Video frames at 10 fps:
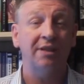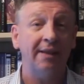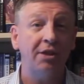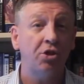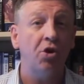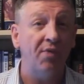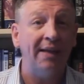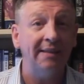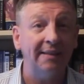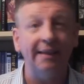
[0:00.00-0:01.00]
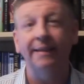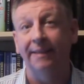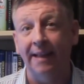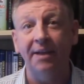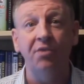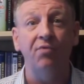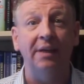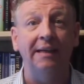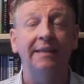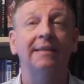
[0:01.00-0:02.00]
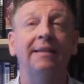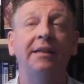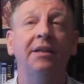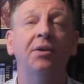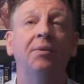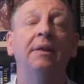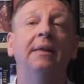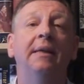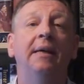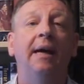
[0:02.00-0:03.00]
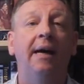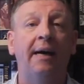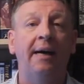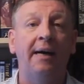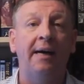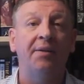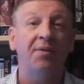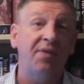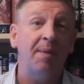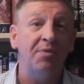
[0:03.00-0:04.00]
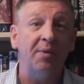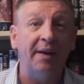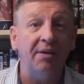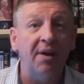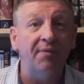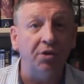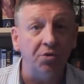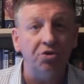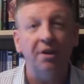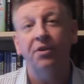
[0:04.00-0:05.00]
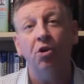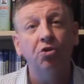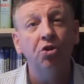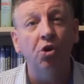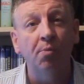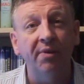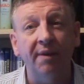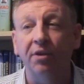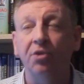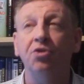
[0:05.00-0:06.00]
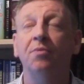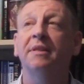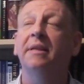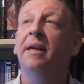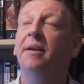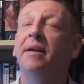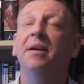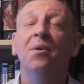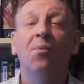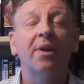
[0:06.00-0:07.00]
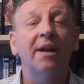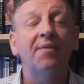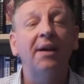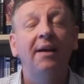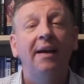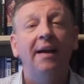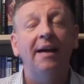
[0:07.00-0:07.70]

It's like Kerensky and Lenin, really, isn't it? You know, the February Revolution and the October Revolution, was it? Anyway, whatever.